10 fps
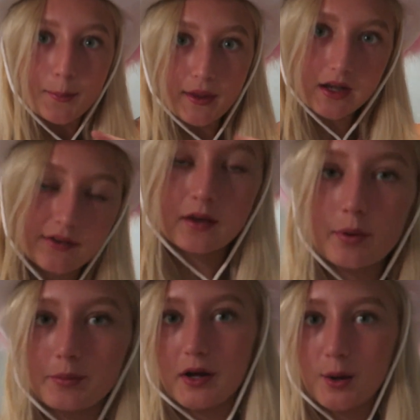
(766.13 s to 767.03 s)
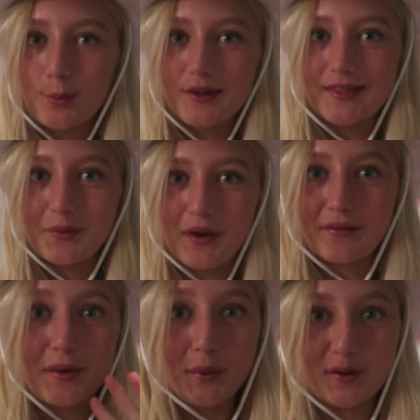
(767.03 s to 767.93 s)
Peyton is gonna pick me up, and then we
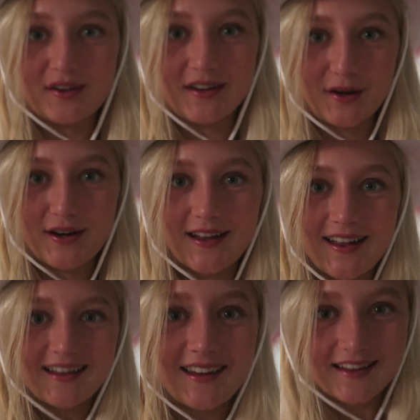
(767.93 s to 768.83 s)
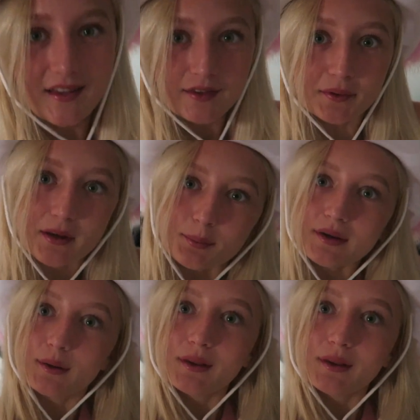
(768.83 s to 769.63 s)
have the Hoko dinner. So I'm gonna bring you